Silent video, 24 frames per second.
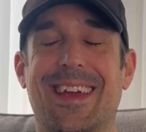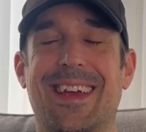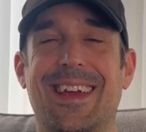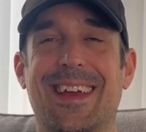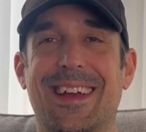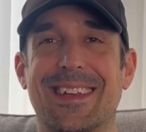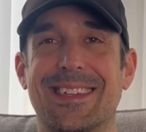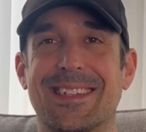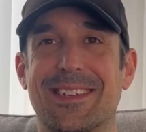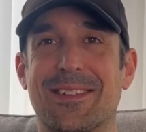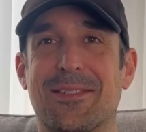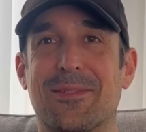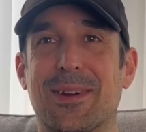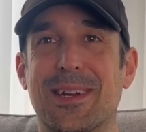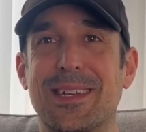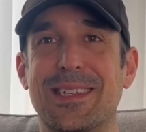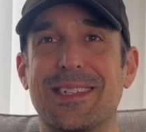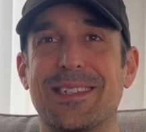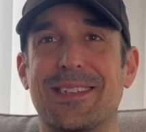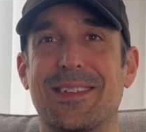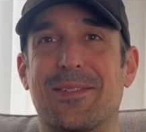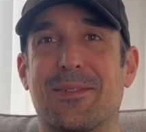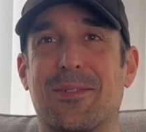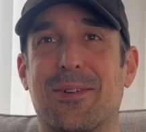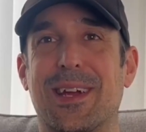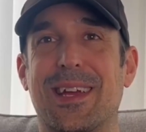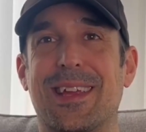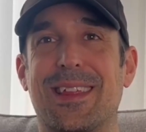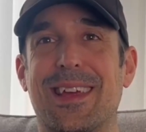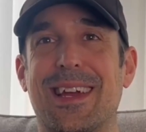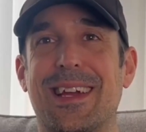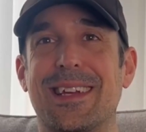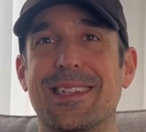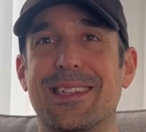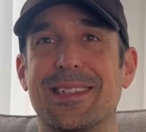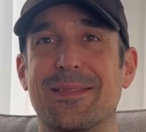Yeah, that's a great
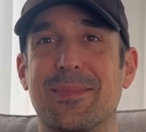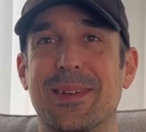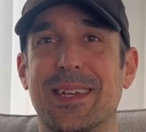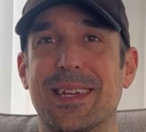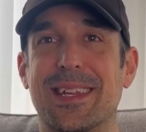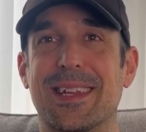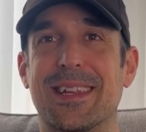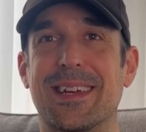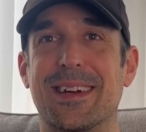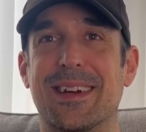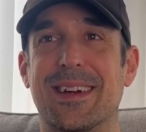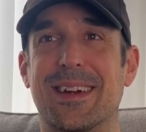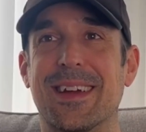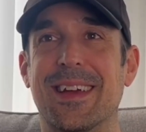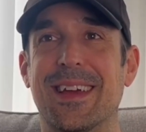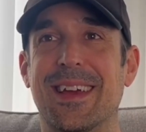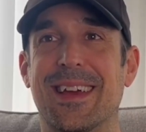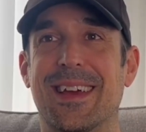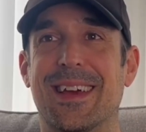class to be in there.